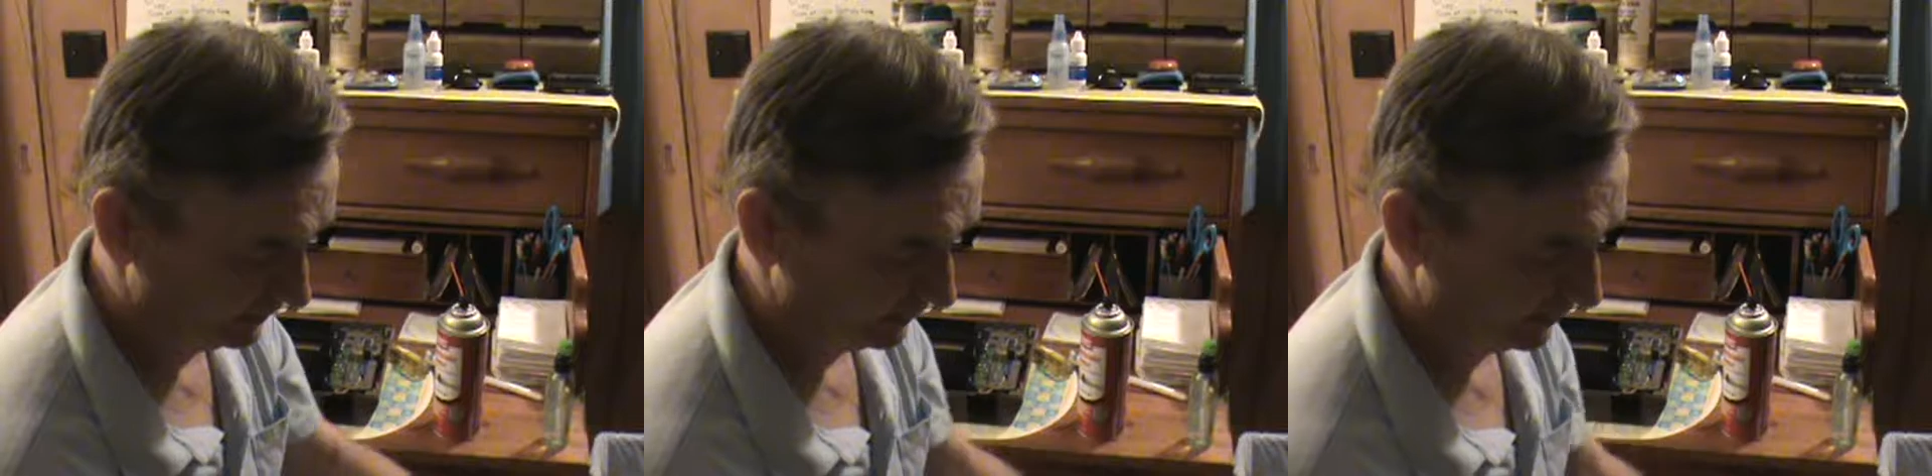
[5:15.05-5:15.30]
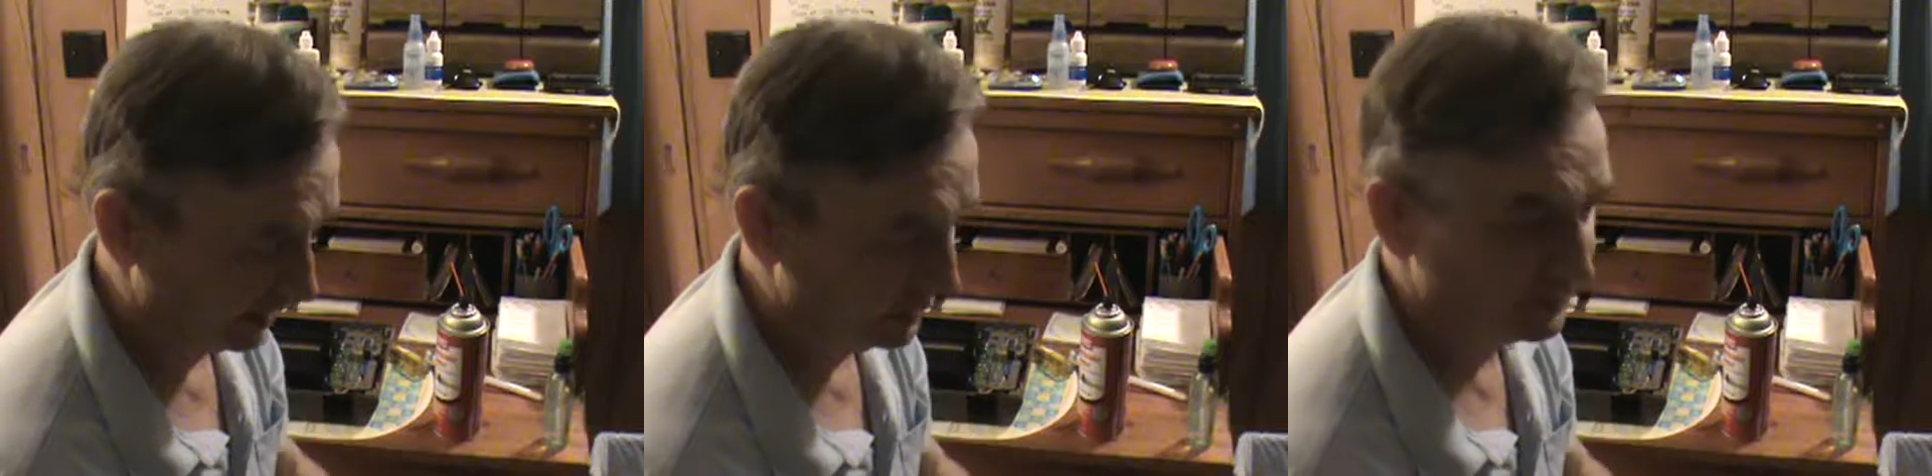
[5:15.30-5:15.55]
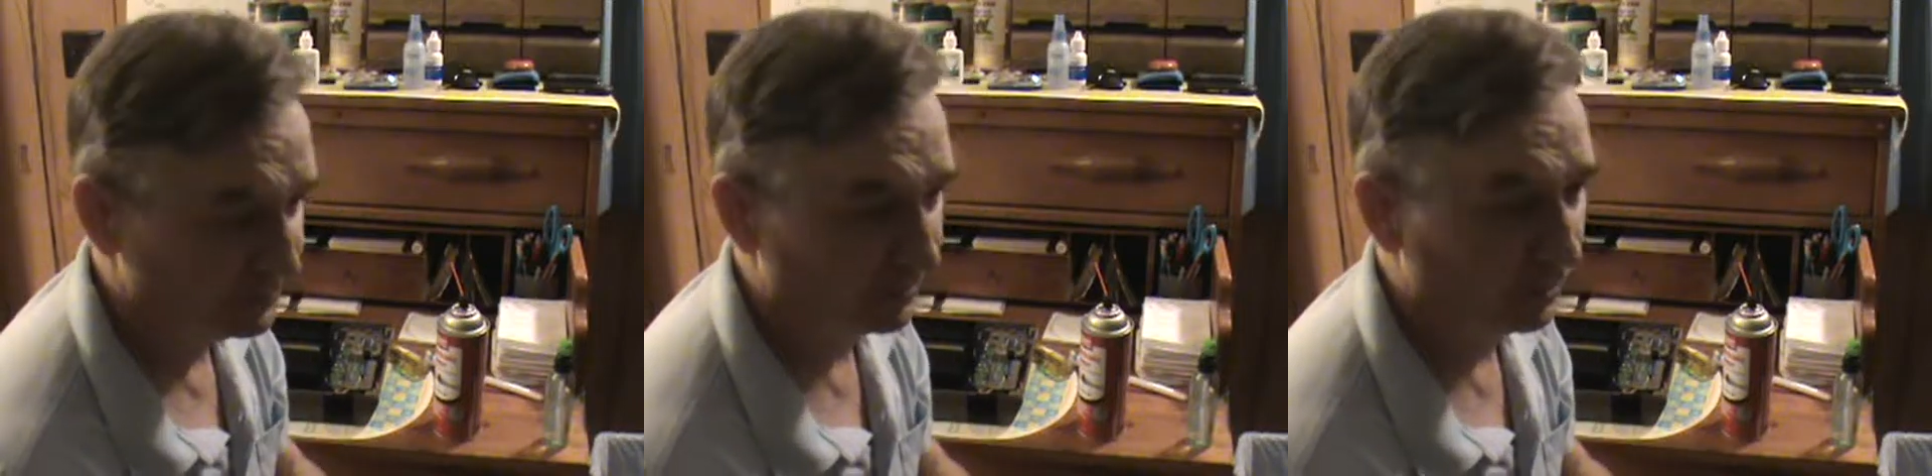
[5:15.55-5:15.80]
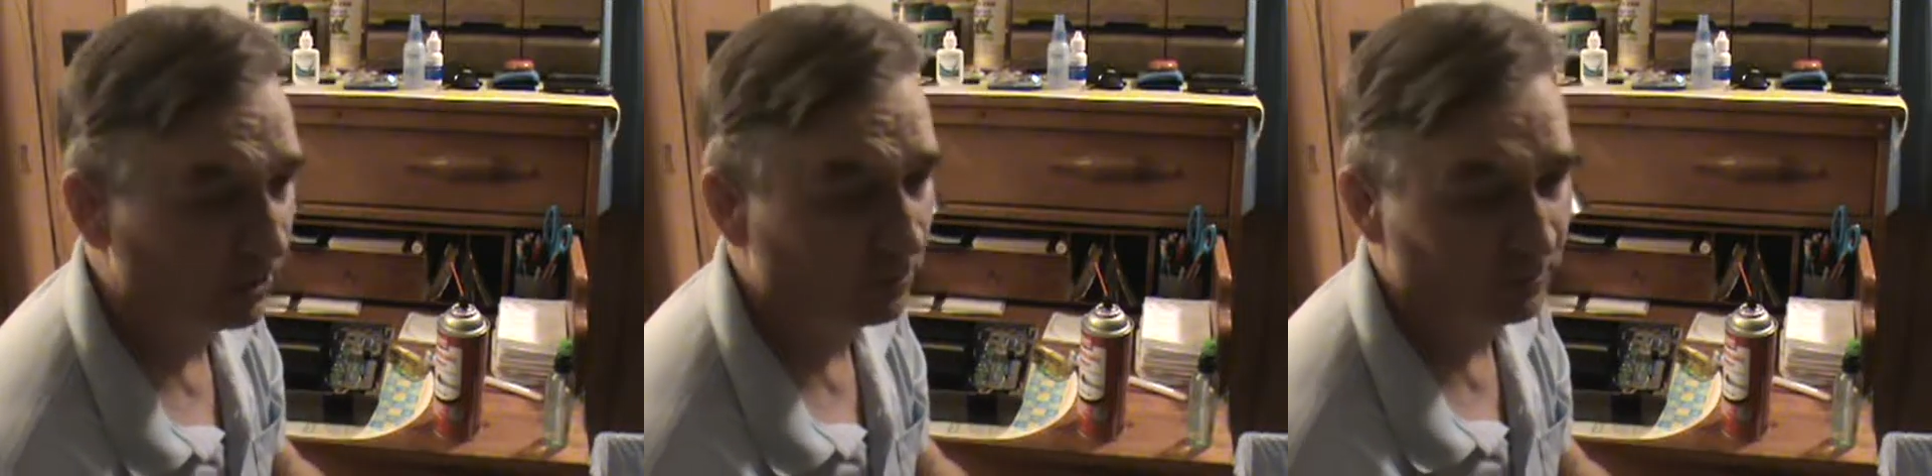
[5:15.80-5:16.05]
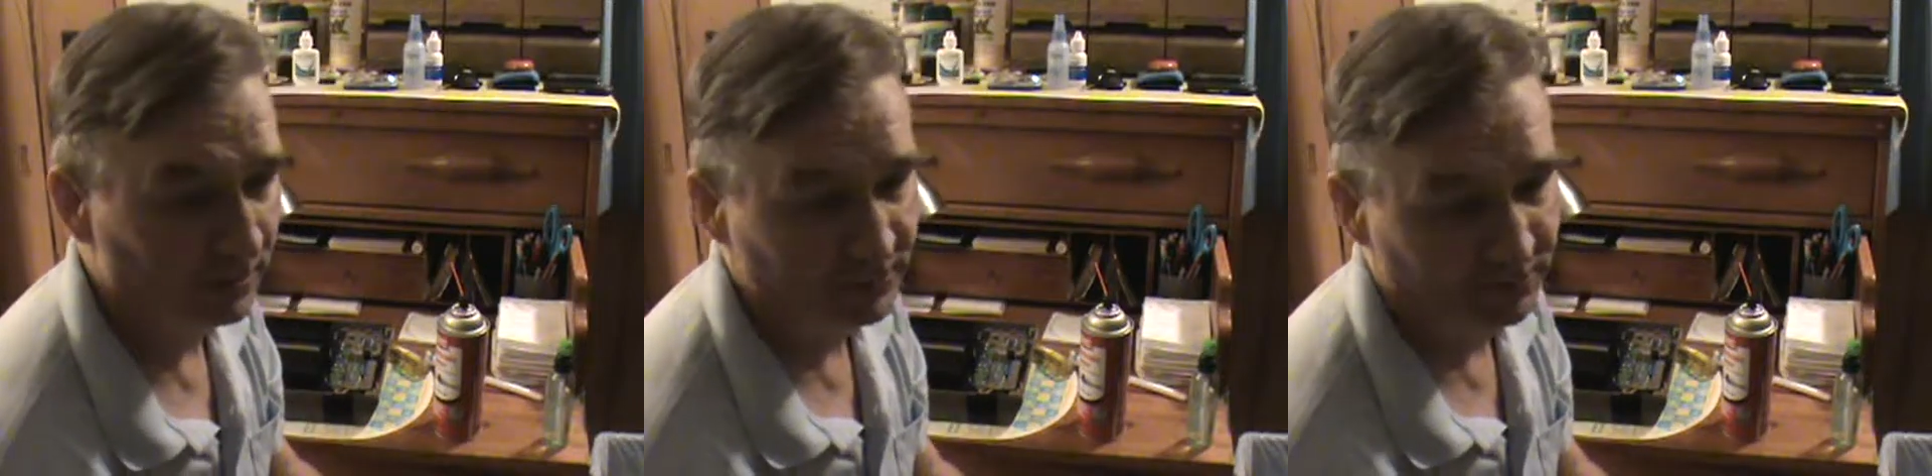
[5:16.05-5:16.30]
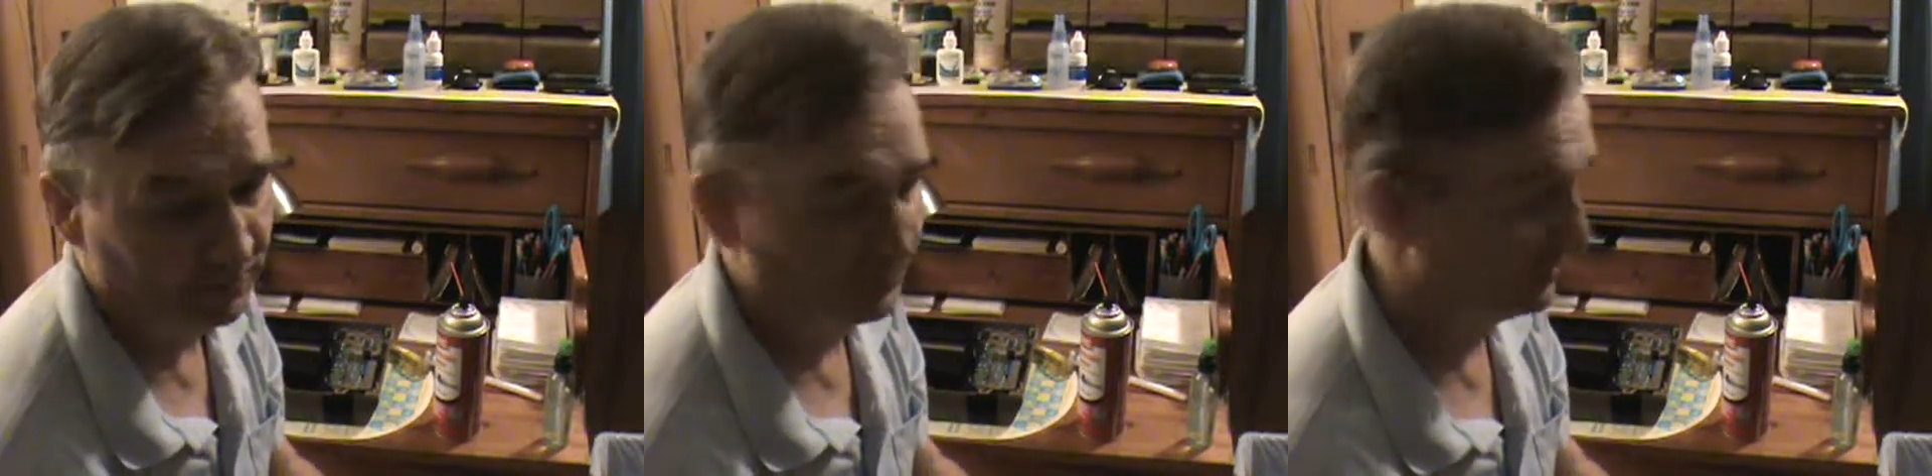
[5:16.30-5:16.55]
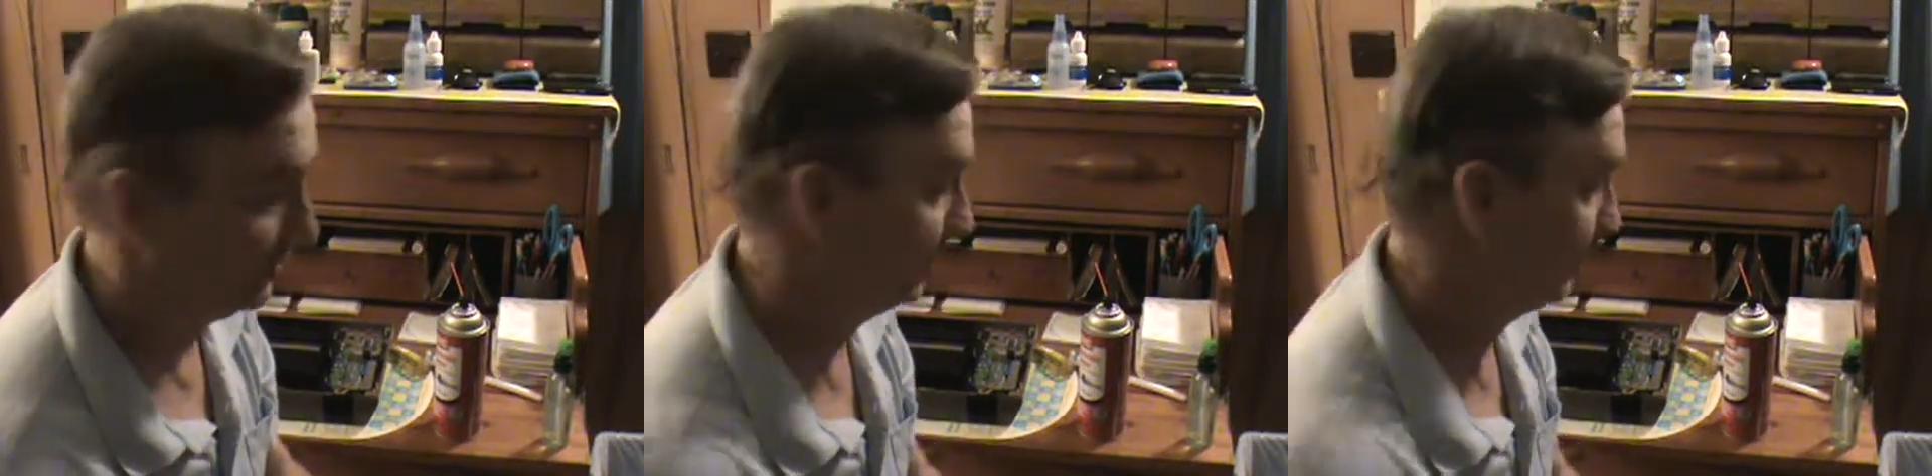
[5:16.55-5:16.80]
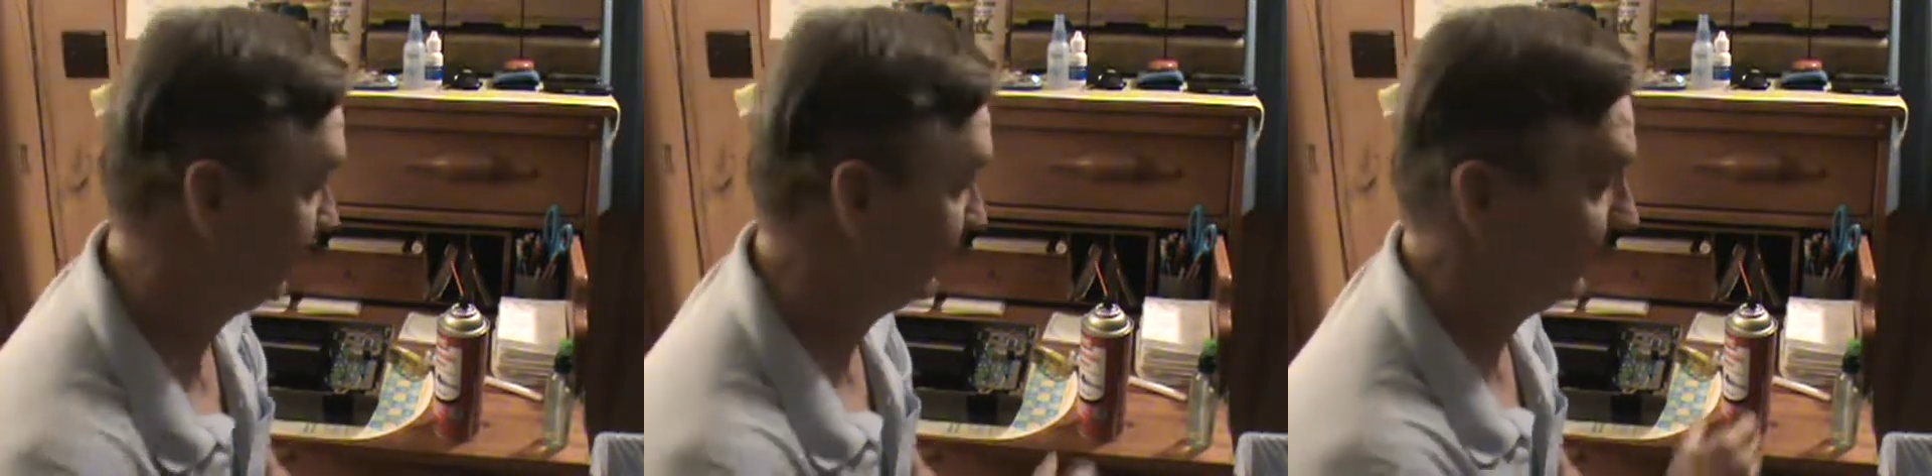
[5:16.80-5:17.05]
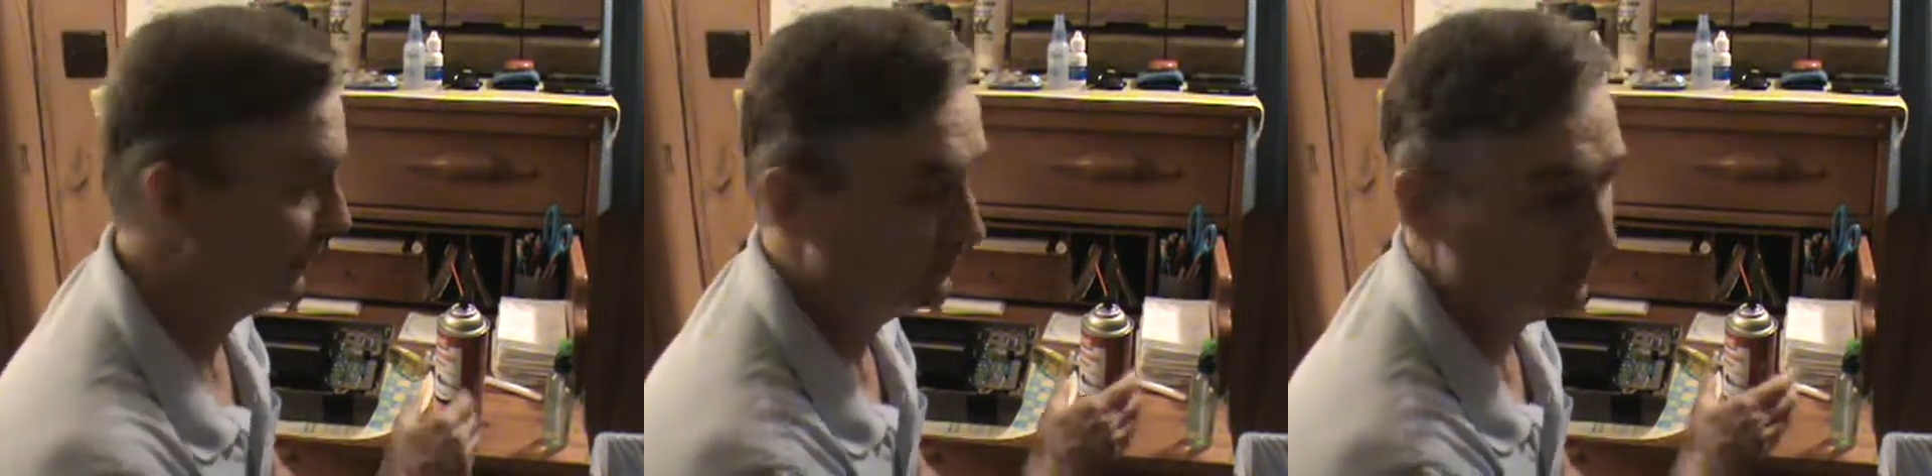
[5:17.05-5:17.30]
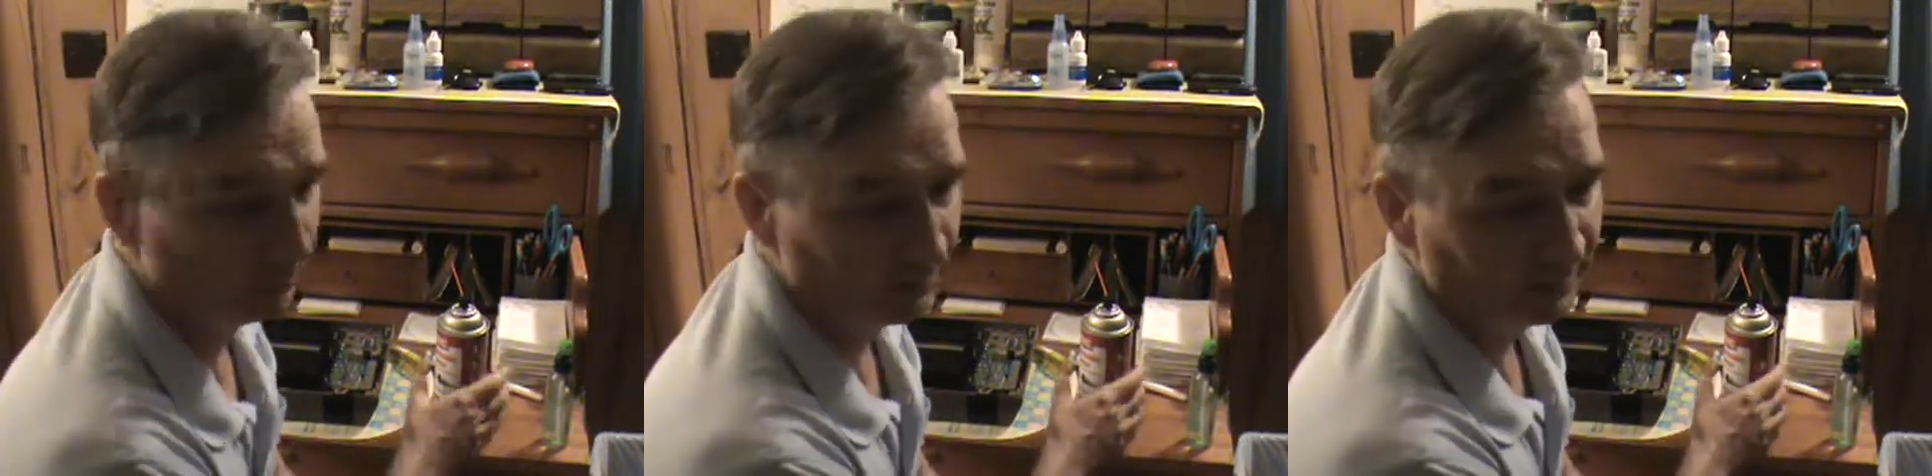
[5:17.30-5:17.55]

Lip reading: I used to always use it on my Game Boy